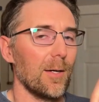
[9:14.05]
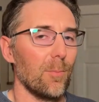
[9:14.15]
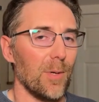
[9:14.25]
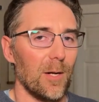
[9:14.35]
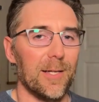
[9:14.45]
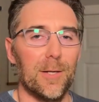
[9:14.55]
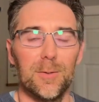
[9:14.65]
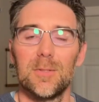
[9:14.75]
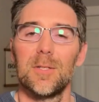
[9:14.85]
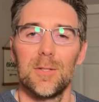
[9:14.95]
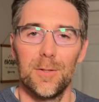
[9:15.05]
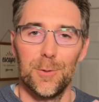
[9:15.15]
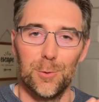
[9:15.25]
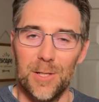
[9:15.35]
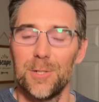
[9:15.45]
building the
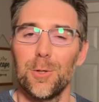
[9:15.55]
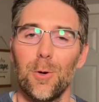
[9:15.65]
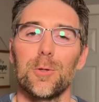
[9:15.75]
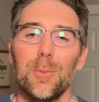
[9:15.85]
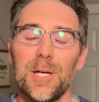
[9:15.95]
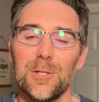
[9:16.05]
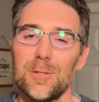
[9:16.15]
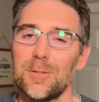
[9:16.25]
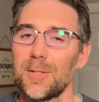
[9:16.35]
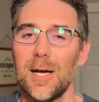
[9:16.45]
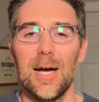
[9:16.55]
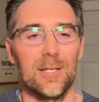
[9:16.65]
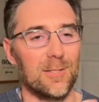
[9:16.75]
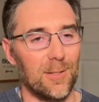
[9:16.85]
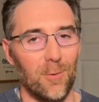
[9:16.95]
traditional automations are
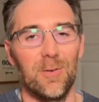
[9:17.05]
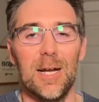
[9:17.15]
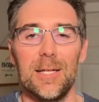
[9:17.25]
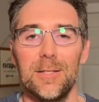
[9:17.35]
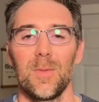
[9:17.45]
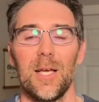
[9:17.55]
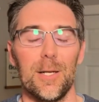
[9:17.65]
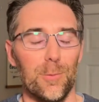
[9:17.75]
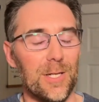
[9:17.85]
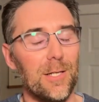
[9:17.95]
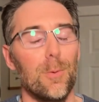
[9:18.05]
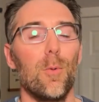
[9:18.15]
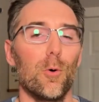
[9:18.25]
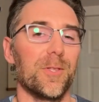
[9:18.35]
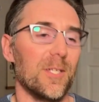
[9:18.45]
still valid, and we need a
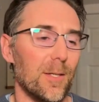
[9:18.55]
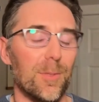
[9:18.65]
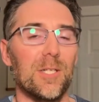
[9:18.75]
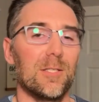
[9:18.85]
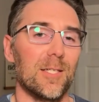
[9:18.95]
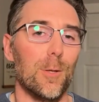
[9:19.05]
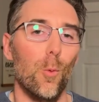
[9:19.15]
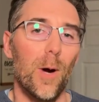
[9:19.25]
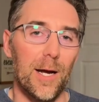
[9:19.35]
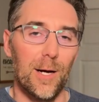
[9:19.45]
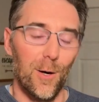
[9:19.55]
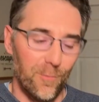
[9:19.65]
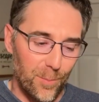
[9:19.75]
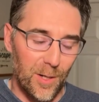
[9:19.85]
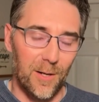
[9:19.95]
more deterministic way
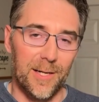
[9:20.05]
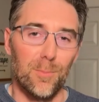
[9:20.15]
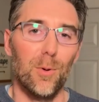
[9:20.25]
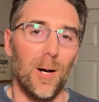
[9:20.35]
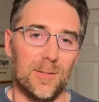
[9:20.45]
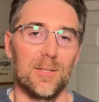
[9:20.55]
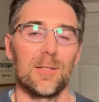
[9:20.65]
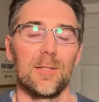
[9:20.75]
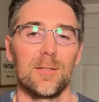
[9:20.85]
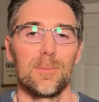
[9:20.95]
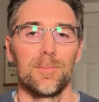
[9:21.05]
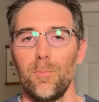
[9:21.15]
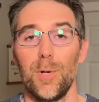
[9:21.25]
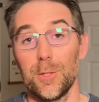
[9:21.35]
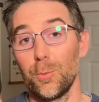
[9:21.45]
of building processes.
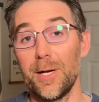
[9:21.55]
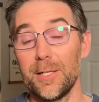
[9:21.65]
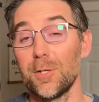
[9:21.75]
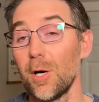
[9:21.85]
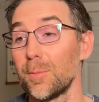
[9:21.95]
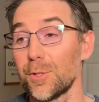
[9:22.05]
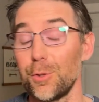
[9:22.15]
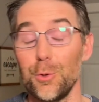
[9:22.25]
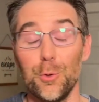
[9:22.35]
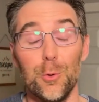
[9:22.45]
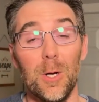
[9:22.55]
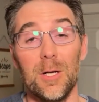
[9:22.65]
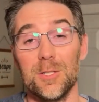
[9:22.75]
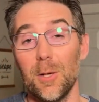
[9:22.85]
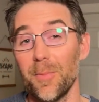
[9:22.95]
But when it comes to
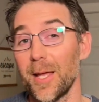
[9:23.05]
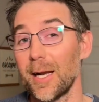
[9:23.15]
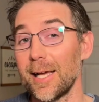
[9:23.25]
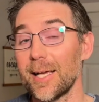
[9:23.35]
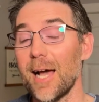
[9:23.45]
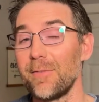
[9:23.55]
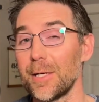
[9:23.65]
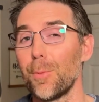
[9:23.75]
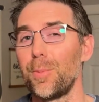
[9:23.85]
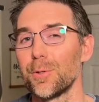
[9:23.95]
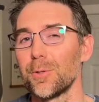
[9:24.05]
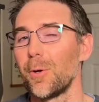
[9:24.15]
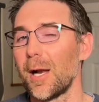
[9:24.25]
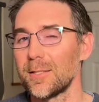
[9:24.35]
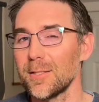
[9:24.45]
something like having a
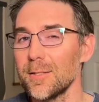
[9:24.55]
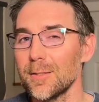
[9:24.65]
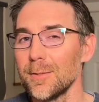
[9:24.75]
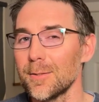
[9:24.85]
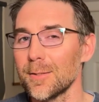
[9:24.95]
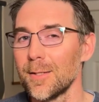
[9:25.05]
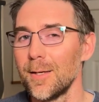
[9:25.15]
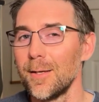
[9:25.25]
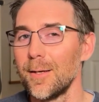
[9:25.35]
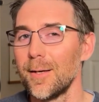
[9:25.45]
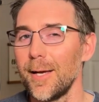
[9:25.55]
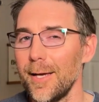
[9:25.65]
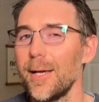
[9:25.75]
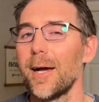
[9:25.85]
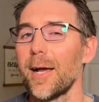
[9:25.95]
personal assistant,
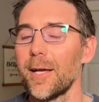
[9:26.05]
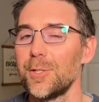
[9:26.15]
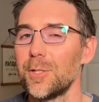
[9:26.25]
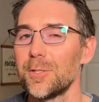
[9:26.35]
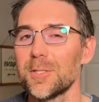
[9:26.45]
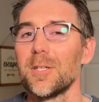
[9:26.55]
AI agents